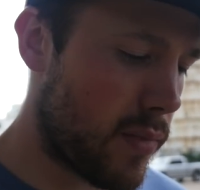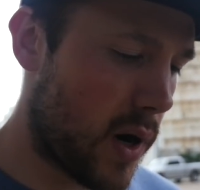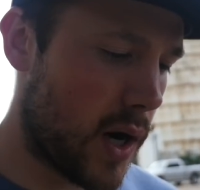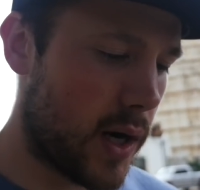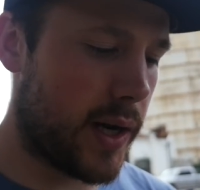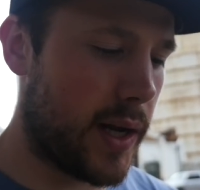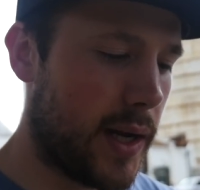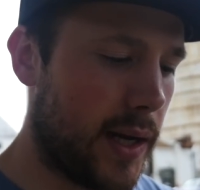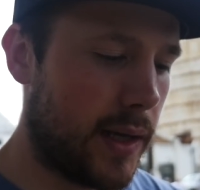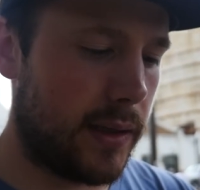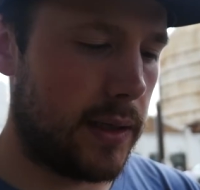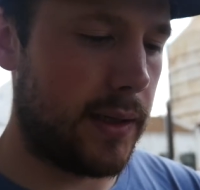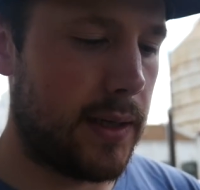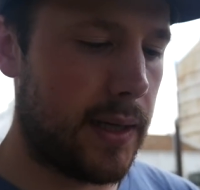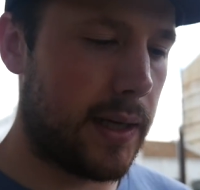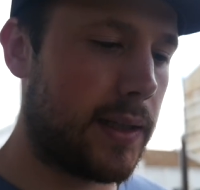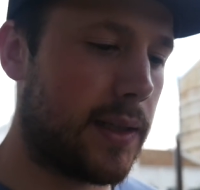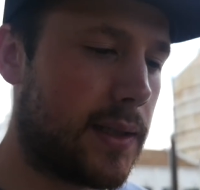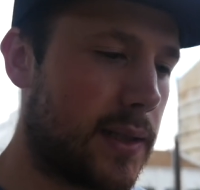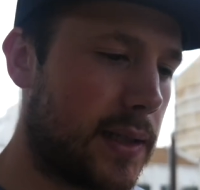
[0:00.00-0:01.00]
Market
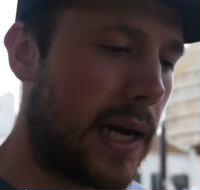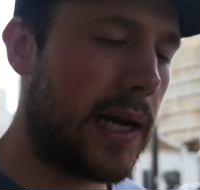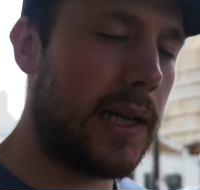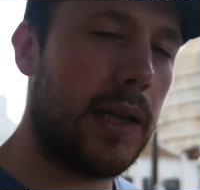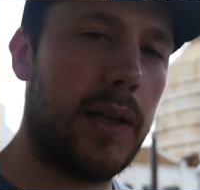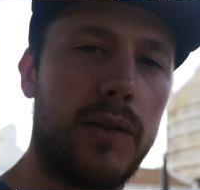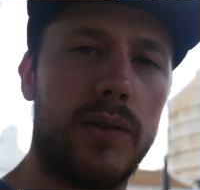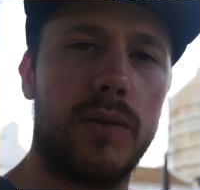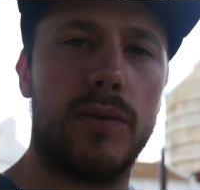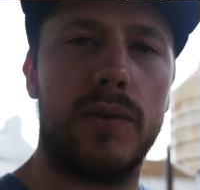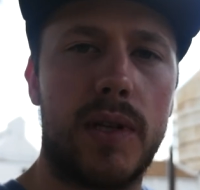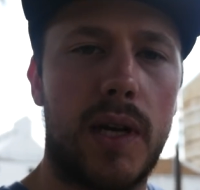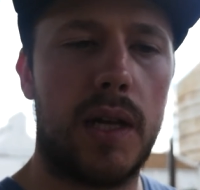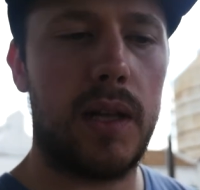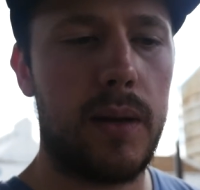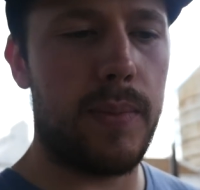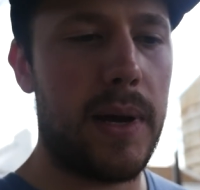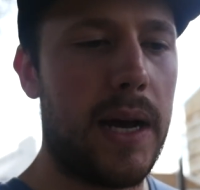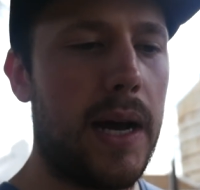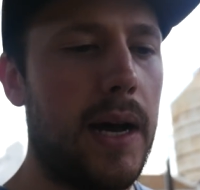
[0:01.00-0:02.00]
at the silos was all
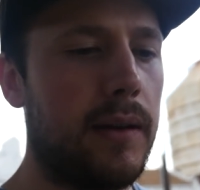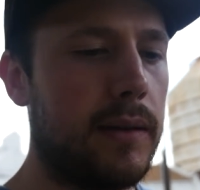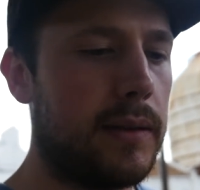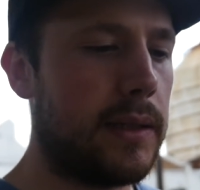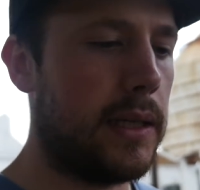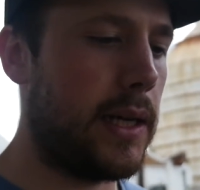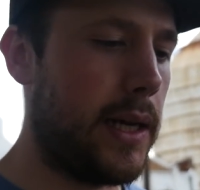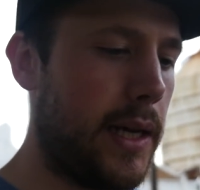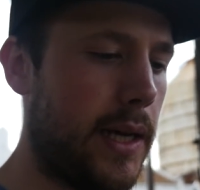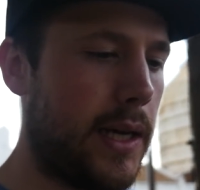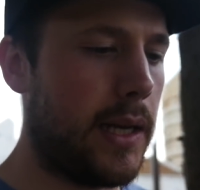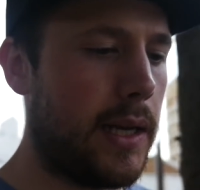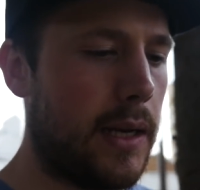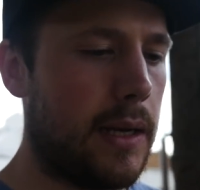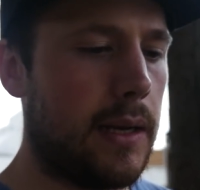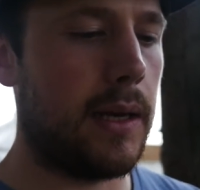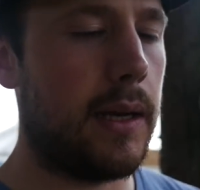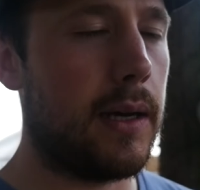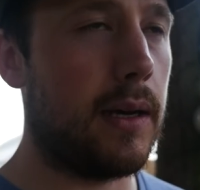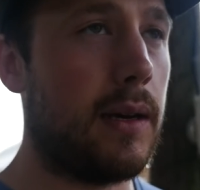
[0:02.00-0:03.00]
about, and
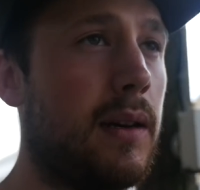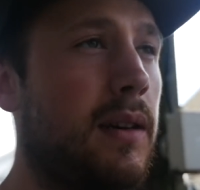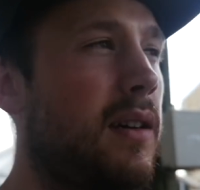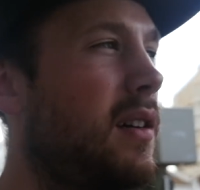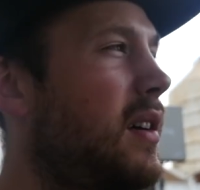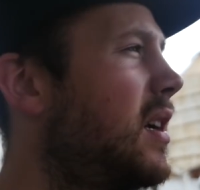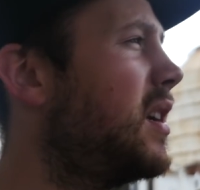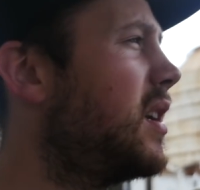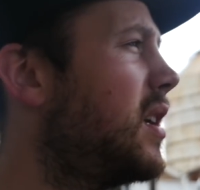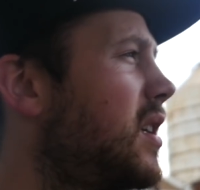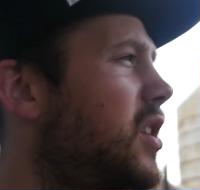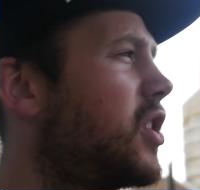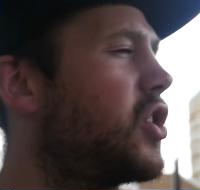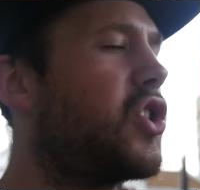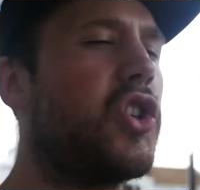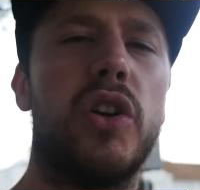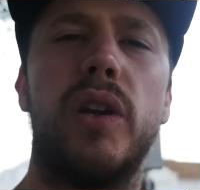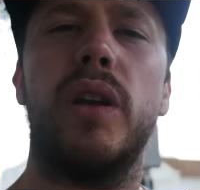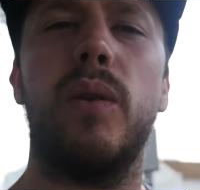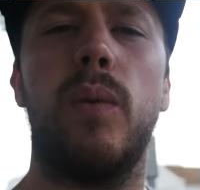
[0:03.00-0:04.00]
the
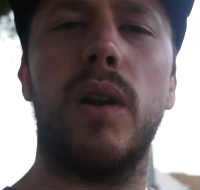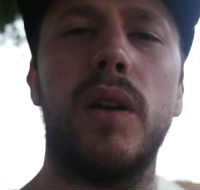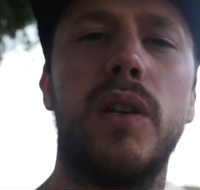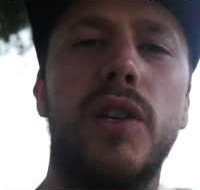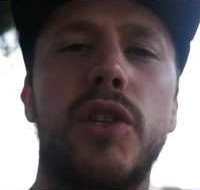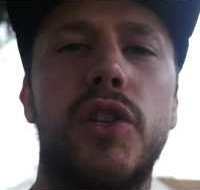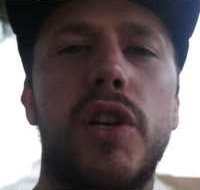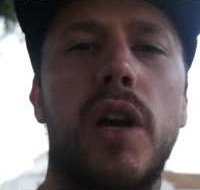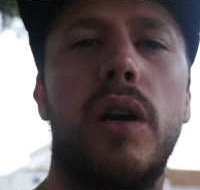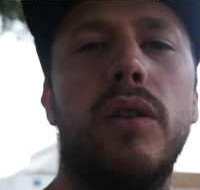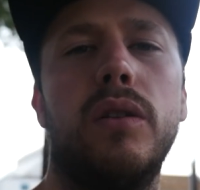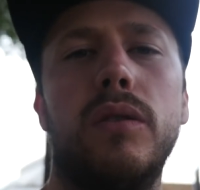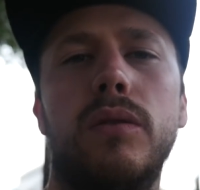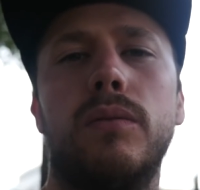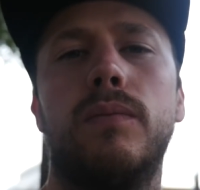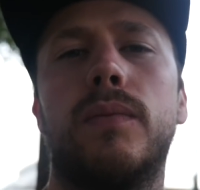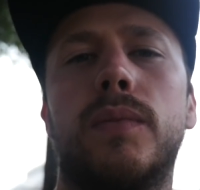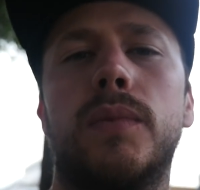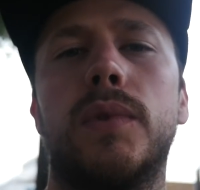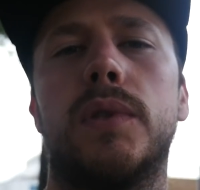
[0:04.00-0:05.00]
journey wanted to show you.
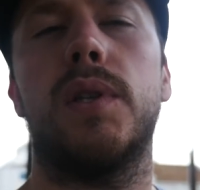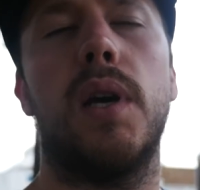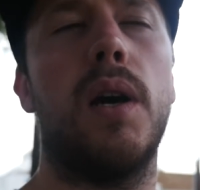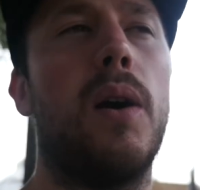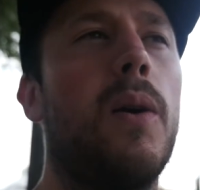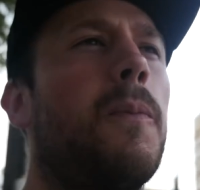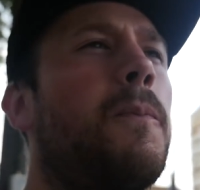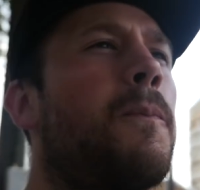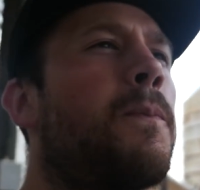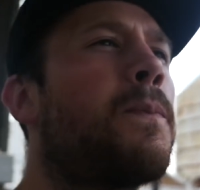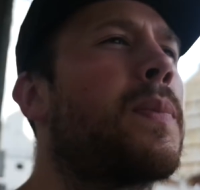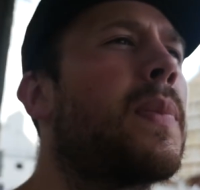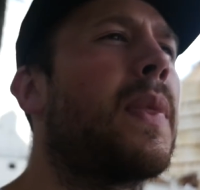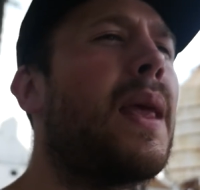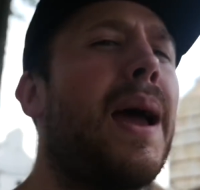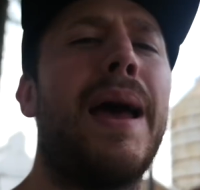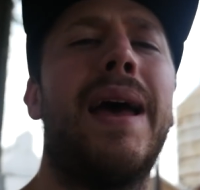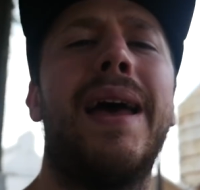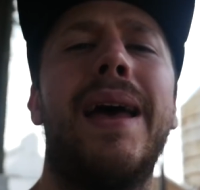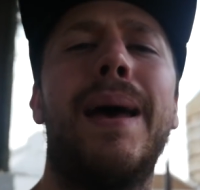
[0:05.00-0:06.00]
So
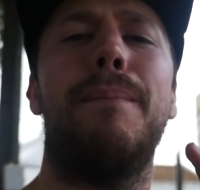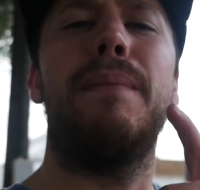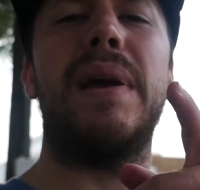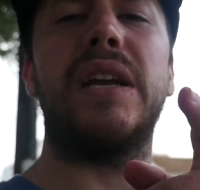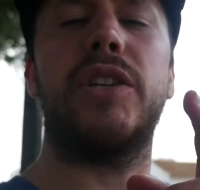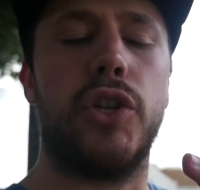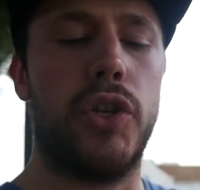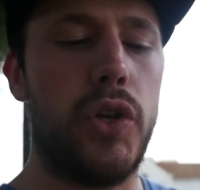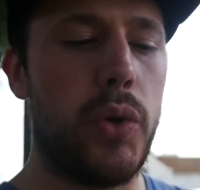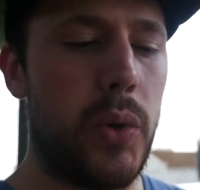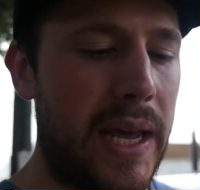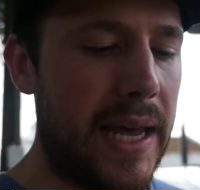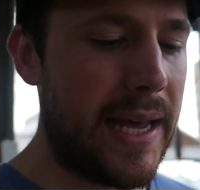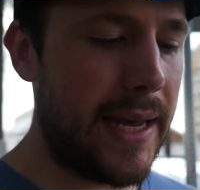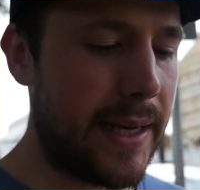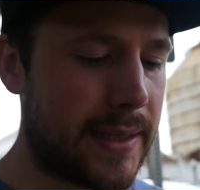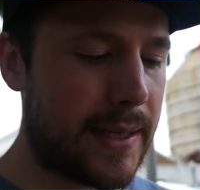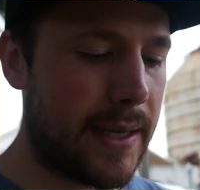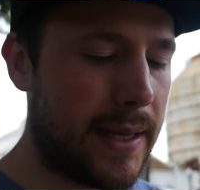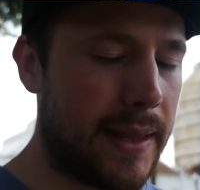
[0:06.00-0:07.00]
make sure you
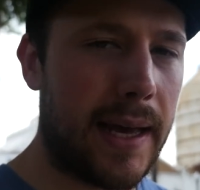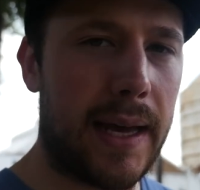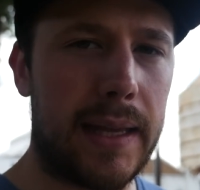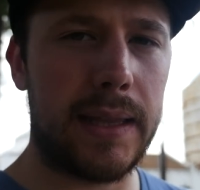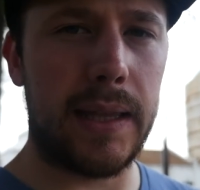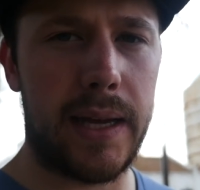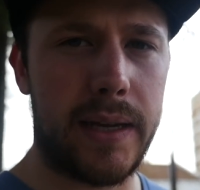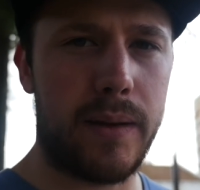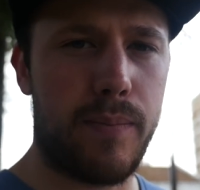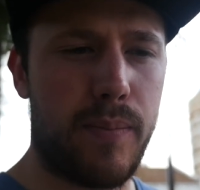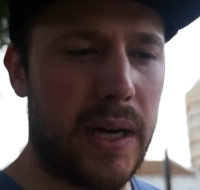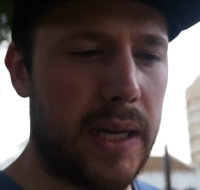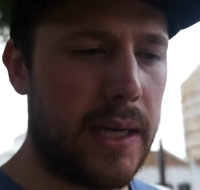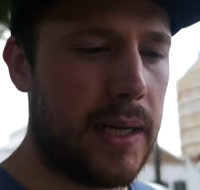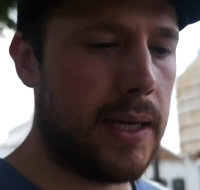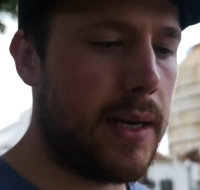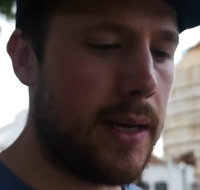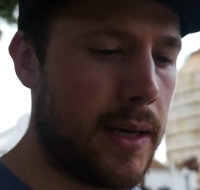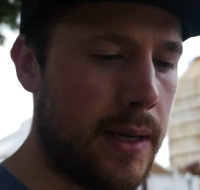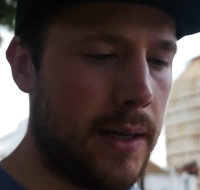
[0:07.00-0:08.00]
hit that like
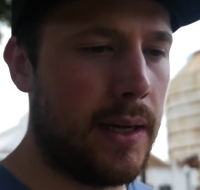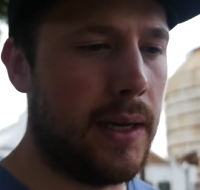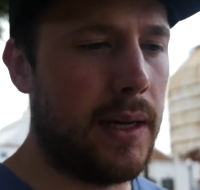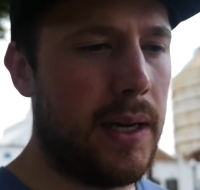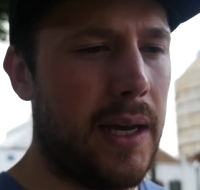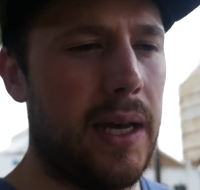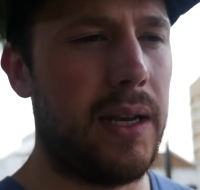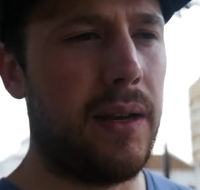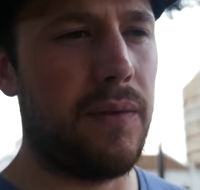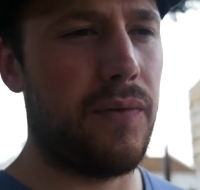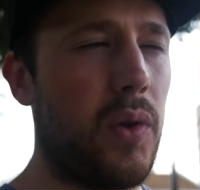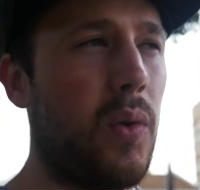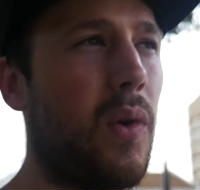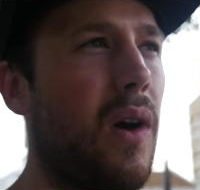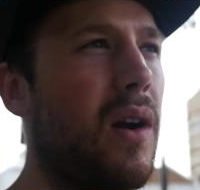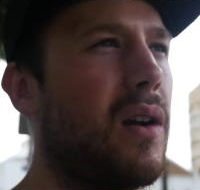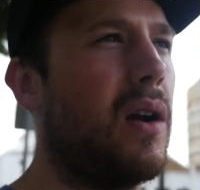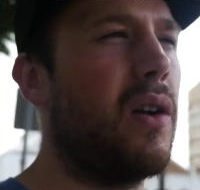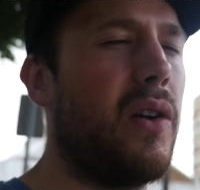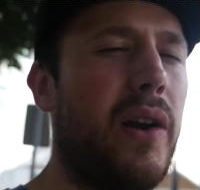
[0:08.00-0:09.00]
button, and if you
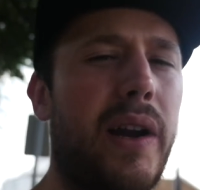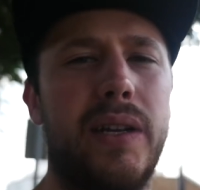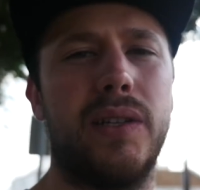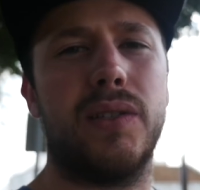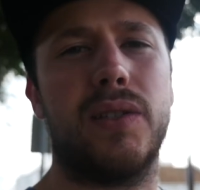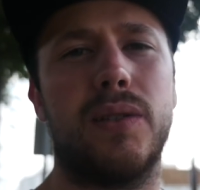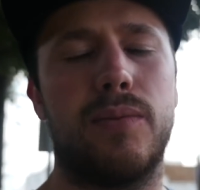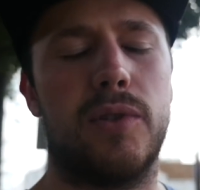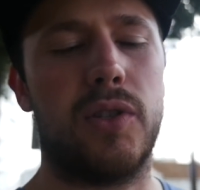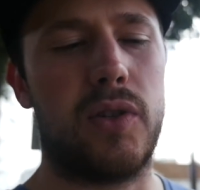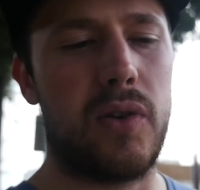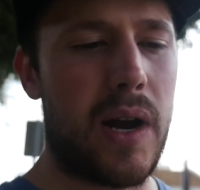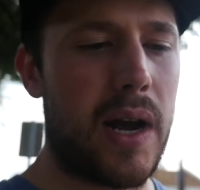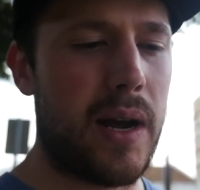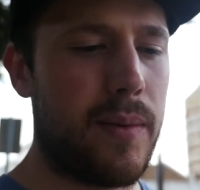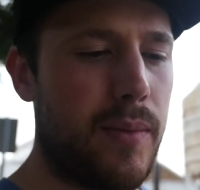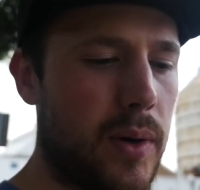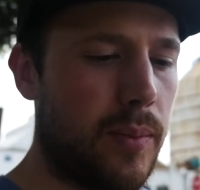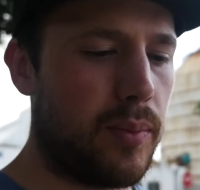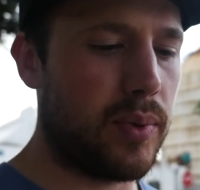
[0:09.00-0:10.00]
aren't already a
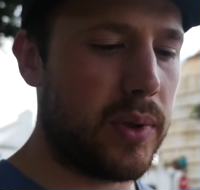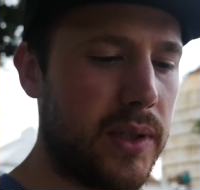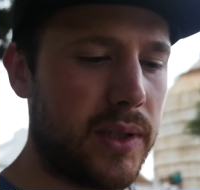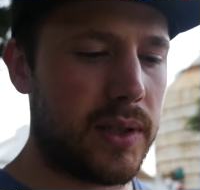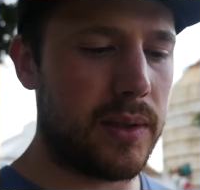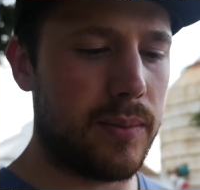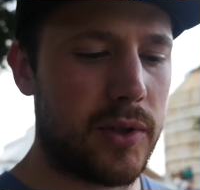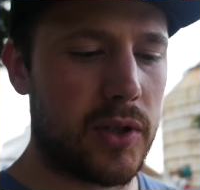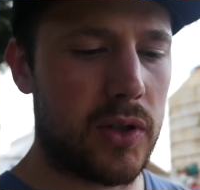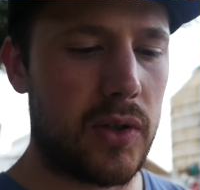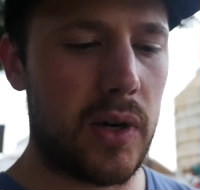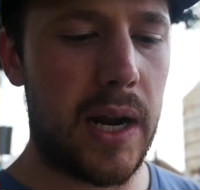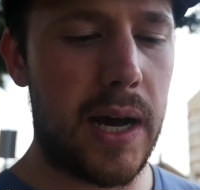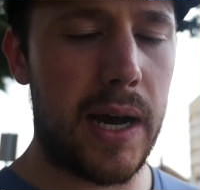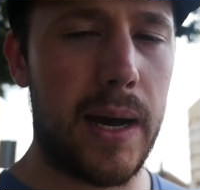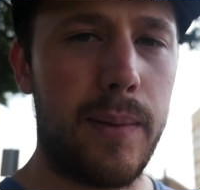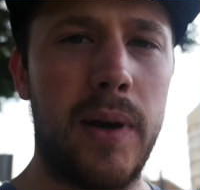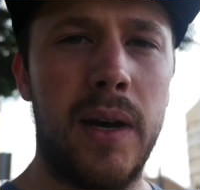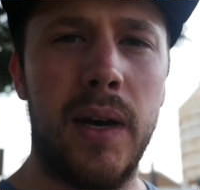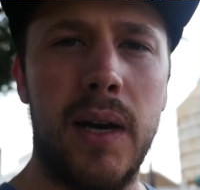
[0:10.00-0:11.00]
subscriber, please
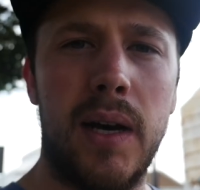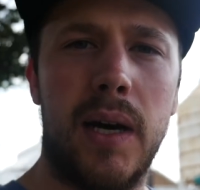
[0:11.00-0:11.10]
subscribe.